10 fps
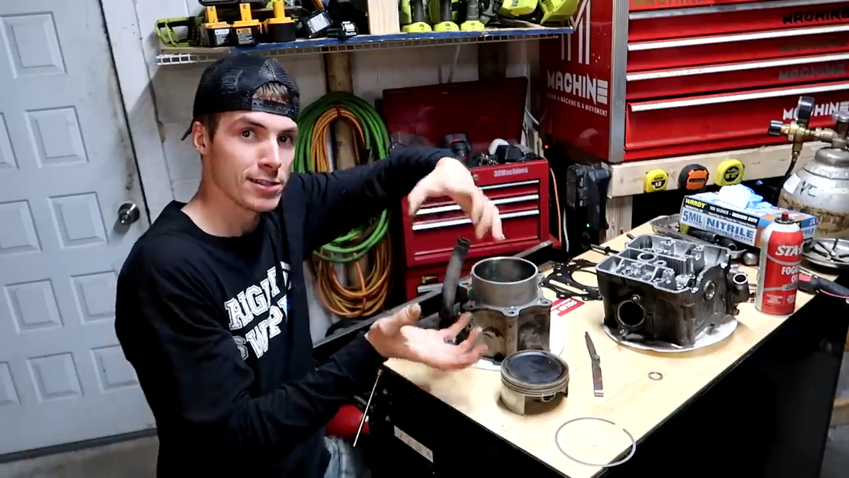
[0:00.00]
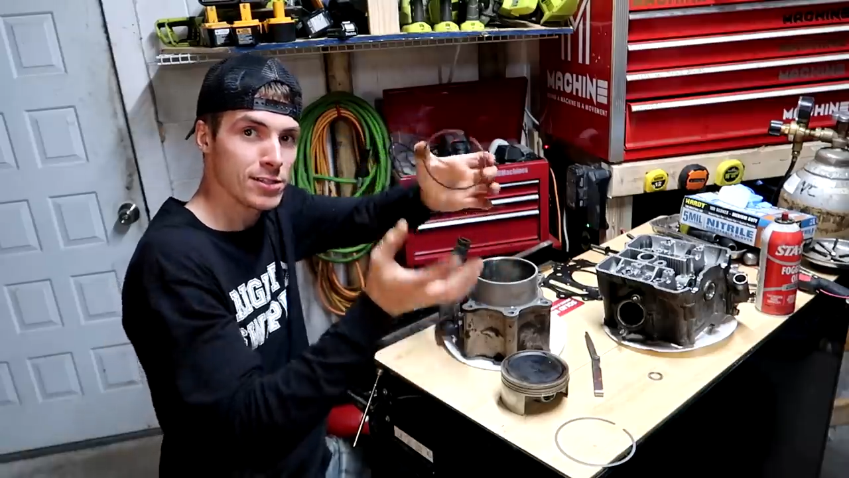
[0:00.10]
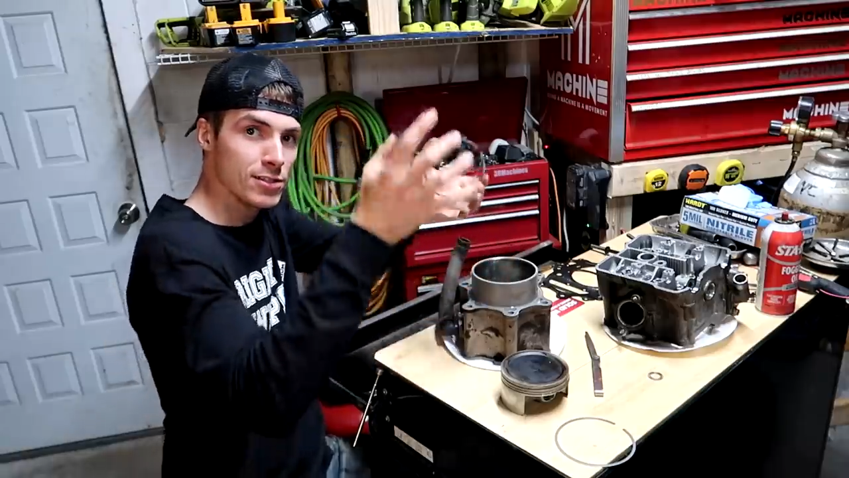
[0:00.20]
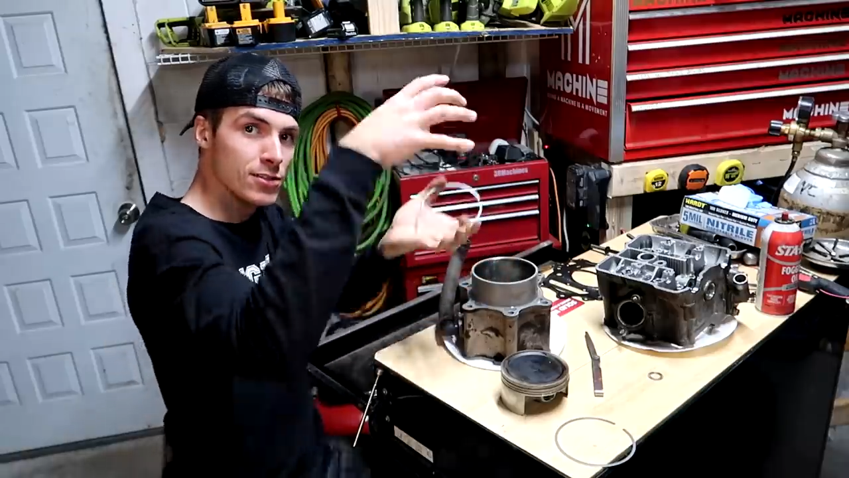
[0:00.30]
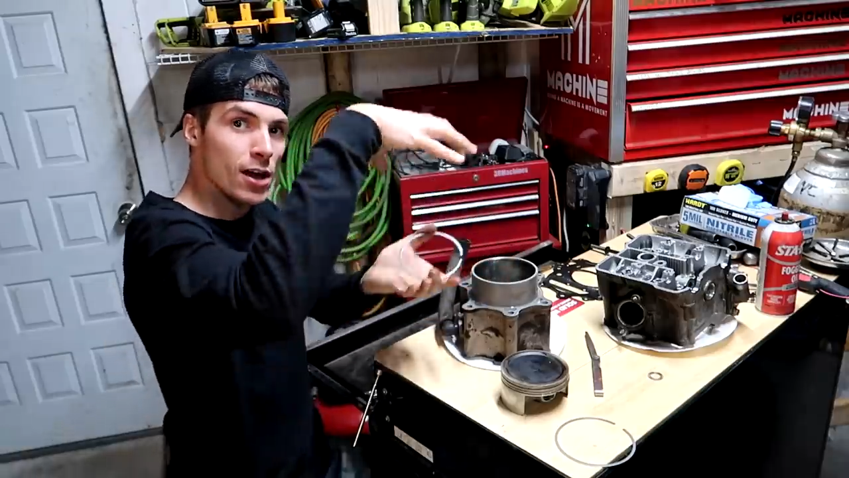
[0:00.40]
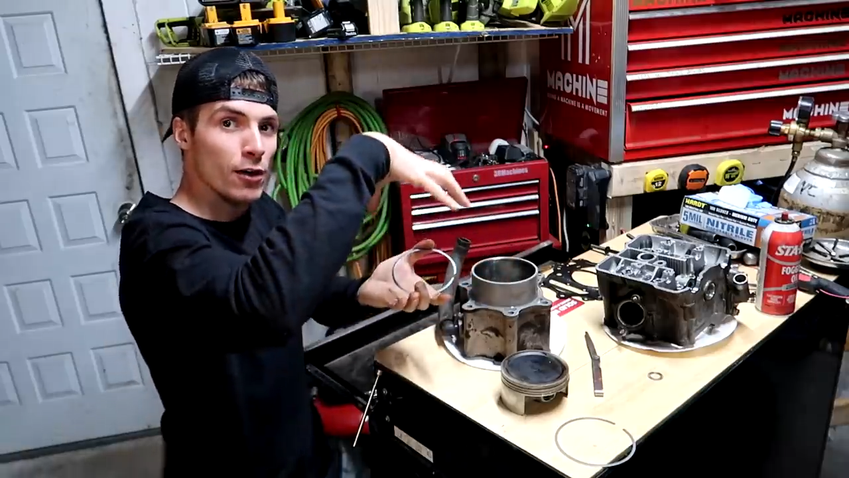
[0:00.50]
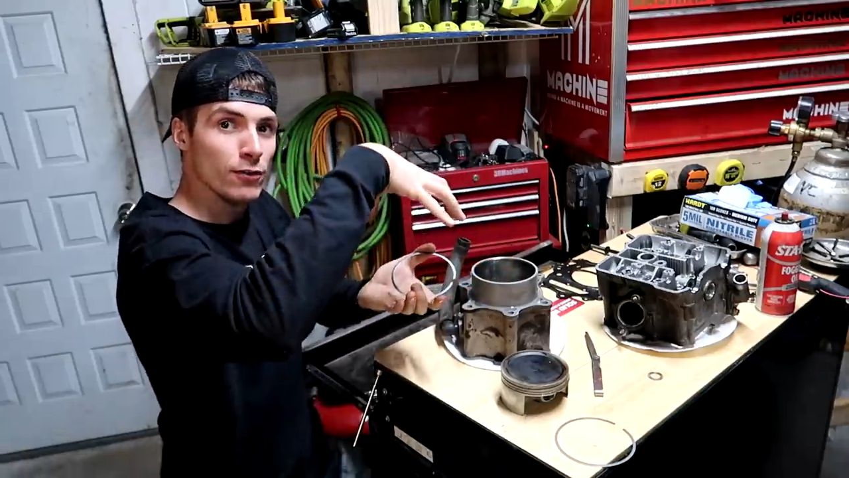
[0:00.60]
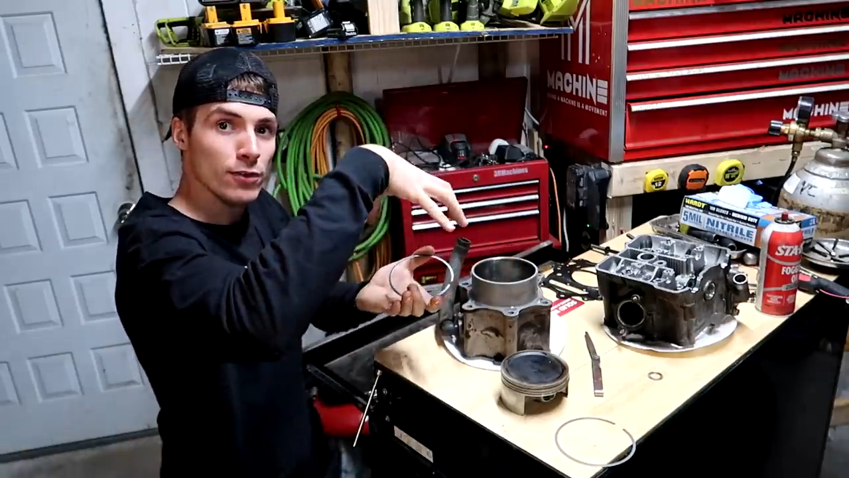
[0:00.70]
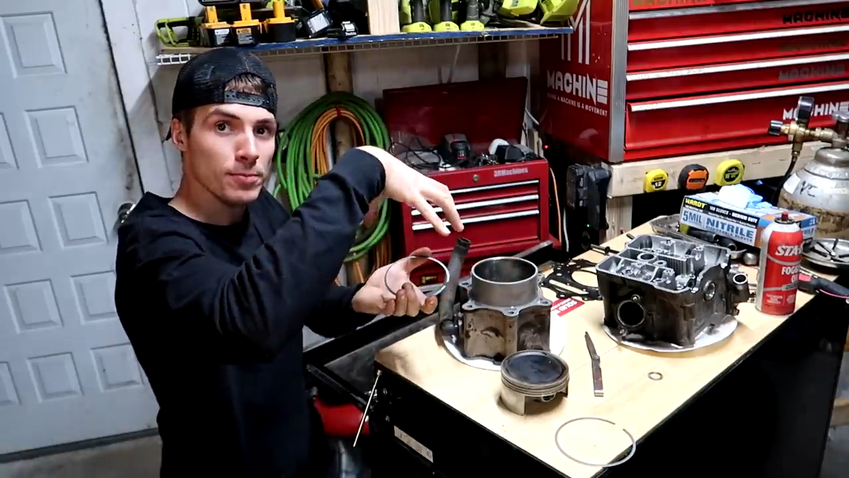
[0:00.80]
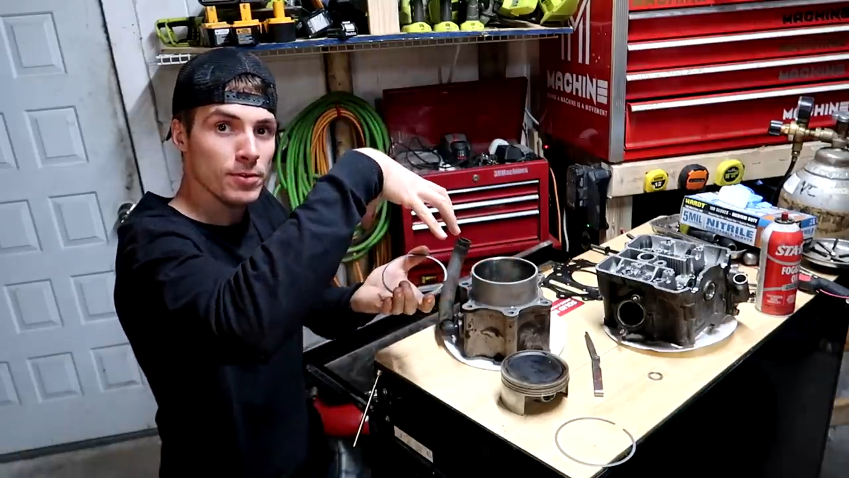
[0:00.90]
This is
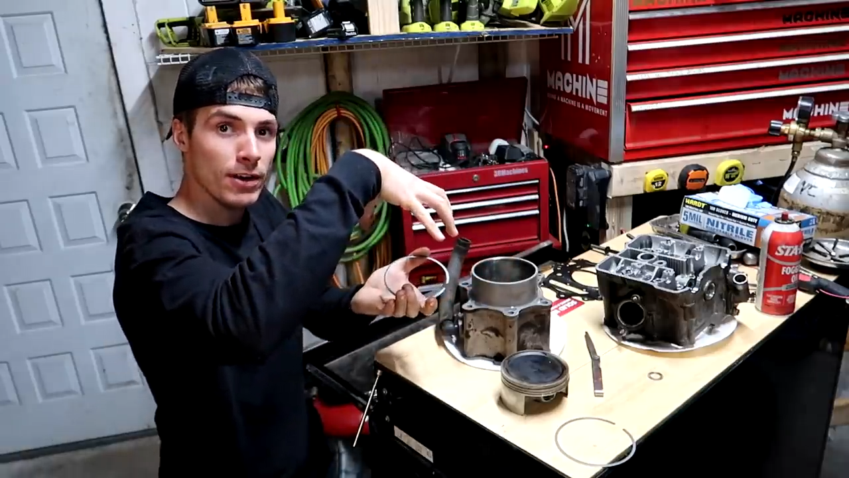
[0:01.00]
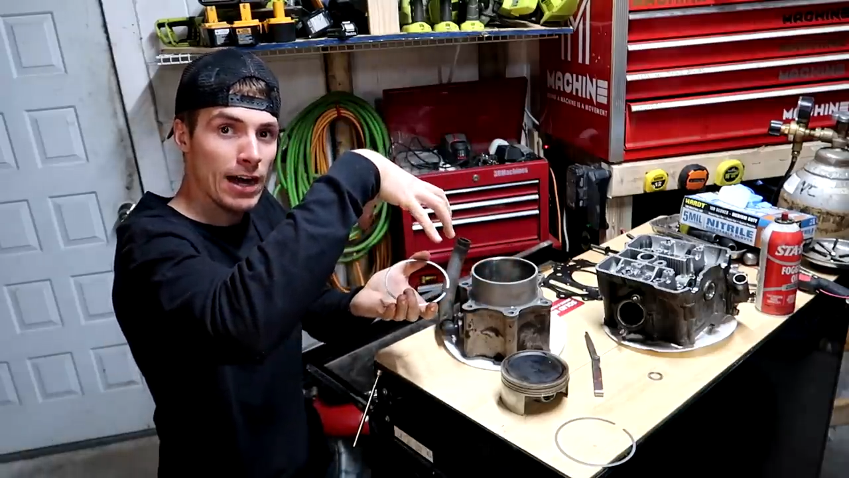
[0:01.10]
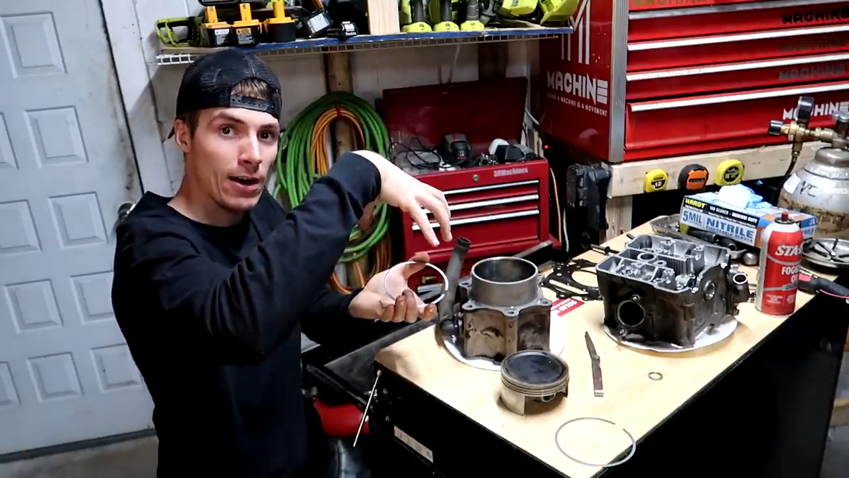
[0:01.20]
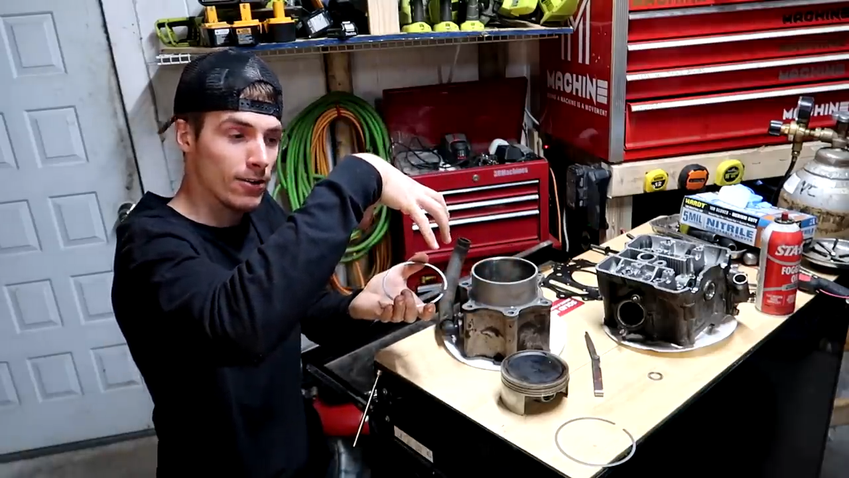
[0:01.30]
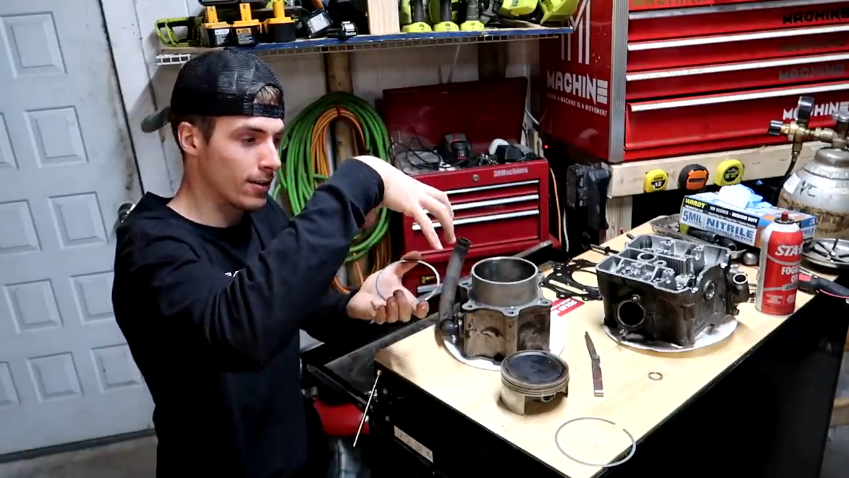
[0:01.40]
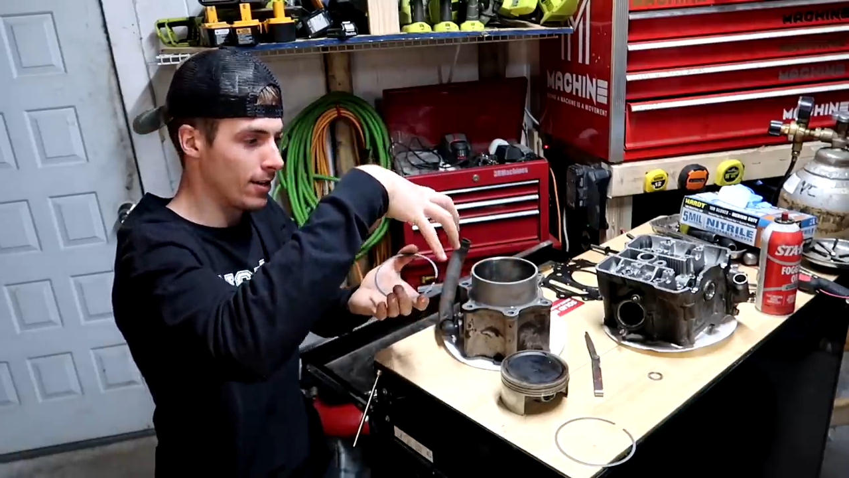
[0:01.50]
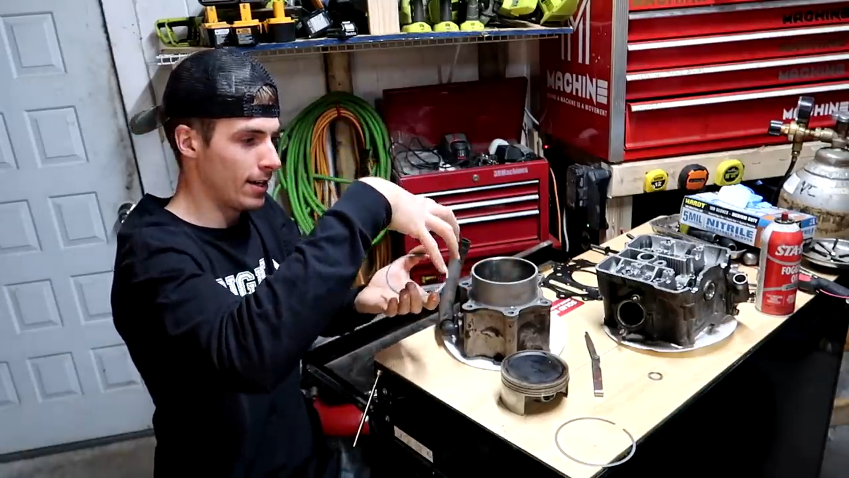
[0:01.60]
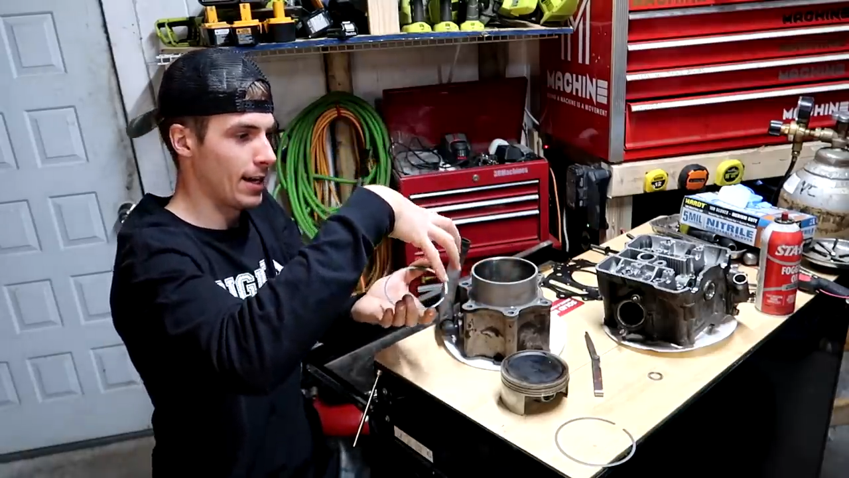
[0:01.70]
flipped around